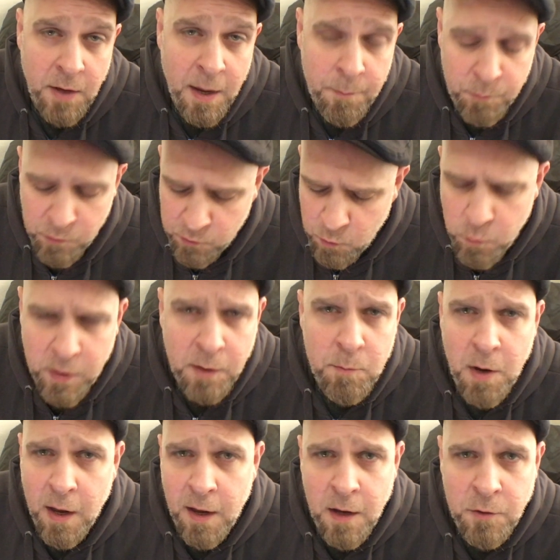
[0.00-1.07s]
I'm doing
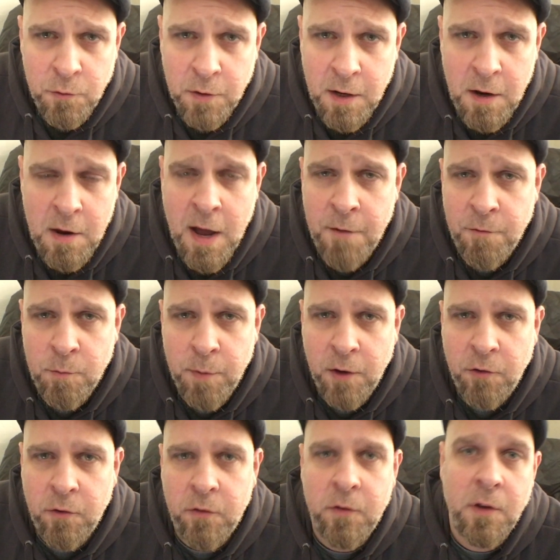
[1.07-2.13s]
my 100
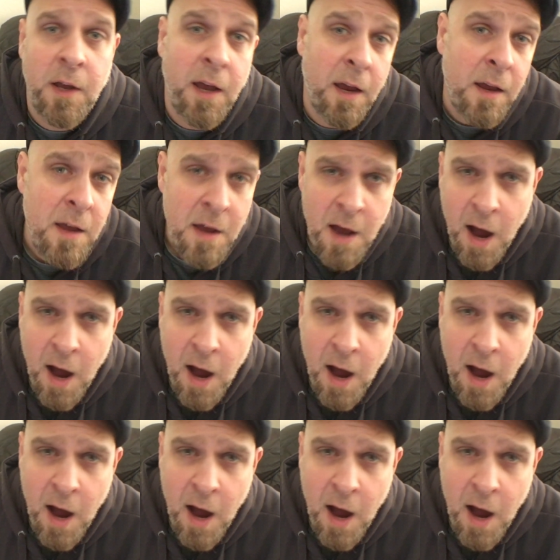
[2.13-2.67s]
affirmations a day.